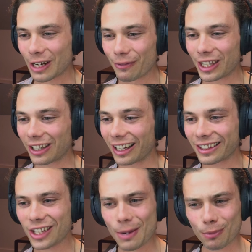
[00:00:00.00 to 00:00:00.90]
and everything
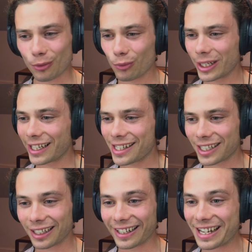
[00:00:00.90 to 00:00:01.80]
like that, but
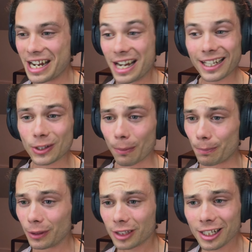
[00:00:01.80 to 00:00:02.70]
realistically, it's got
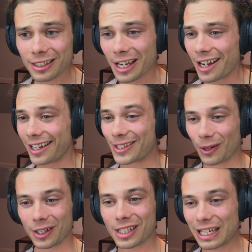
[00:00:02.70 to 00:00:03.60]
built-ins, it's
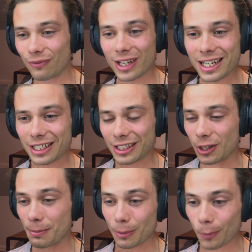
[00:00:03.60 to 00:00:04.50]
got a TV in
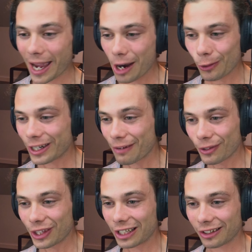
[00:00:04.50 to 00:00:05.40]
terms of power and
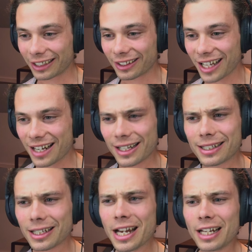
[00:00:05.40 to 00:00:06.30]
everything like that.
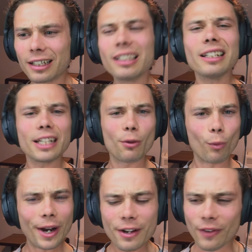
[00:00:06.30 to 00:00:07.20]
It's clearly a
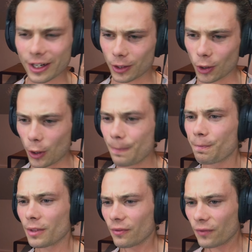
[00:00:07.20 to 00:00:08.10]
renovated home.
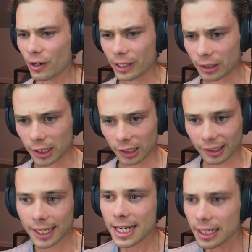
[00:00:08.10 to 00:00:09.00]
Very
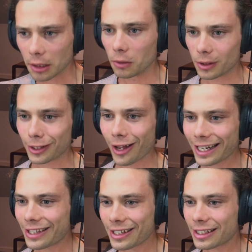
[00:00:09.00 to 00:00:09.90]
clean, it looks
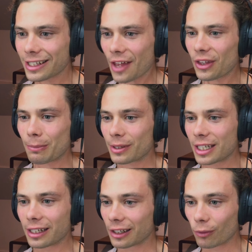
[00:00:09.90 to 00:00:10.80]
like, and there's nothing
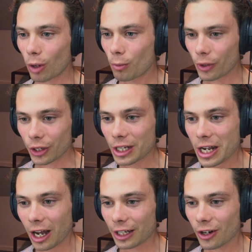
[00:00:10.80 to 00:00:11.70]
particularly wrong with it.
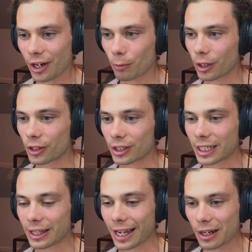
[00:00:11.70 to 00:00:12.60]
I kind of want to just see the